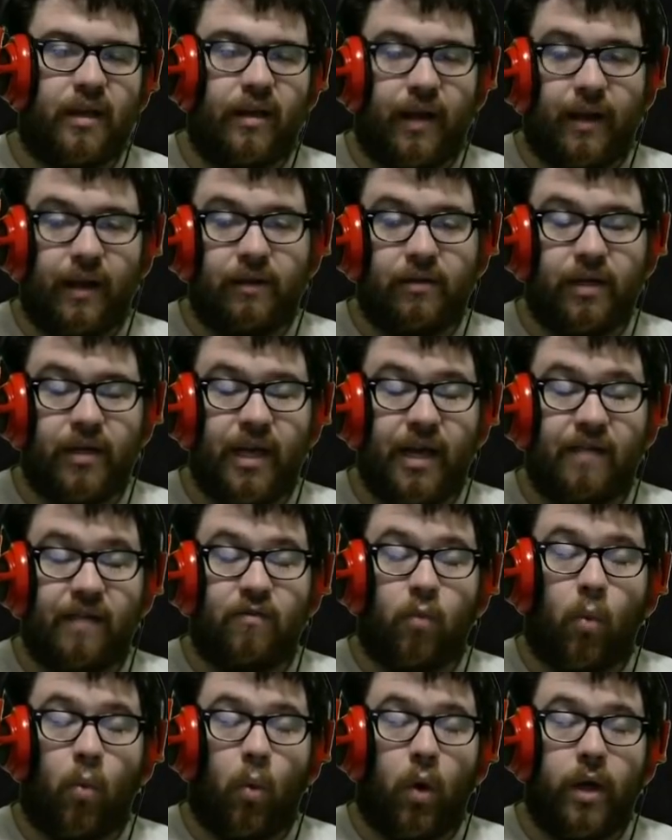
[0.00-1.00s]
I only have
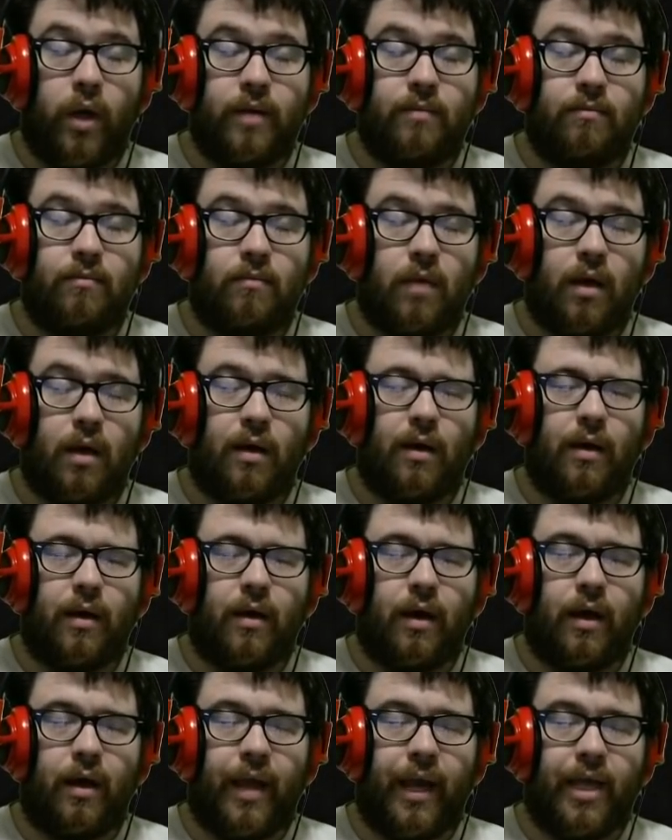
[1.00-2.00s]
one
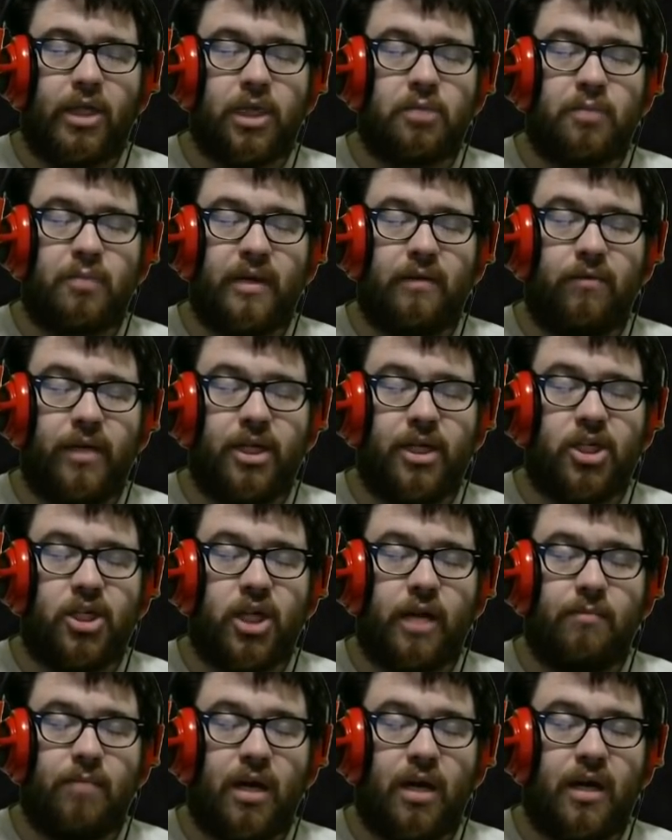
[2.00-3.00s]
HP
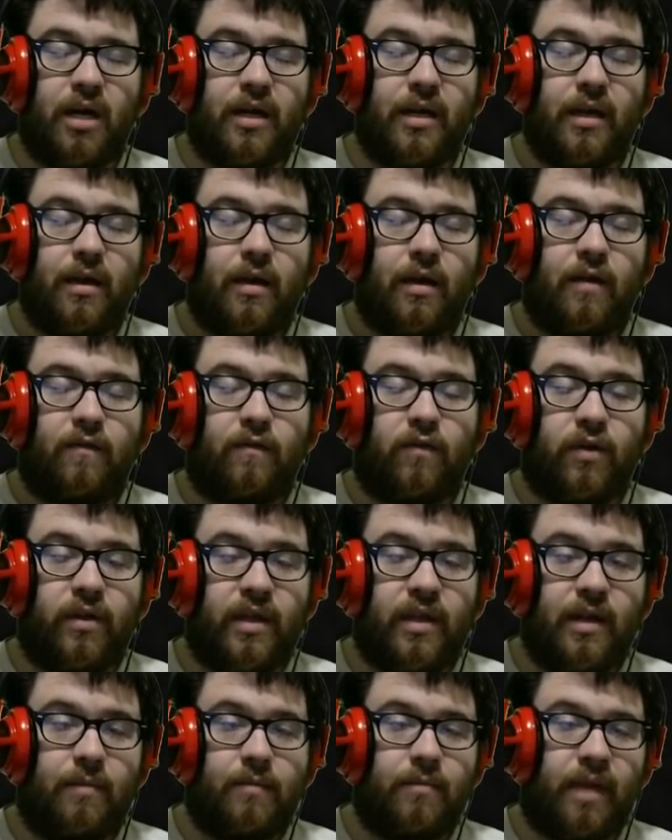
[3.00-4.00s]
regen mod for
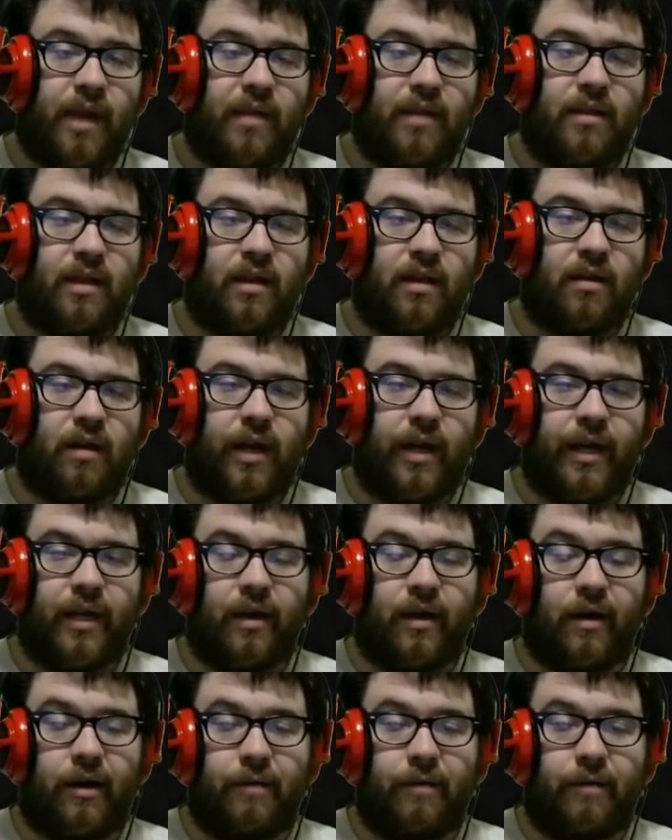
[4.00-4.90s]
them, and then like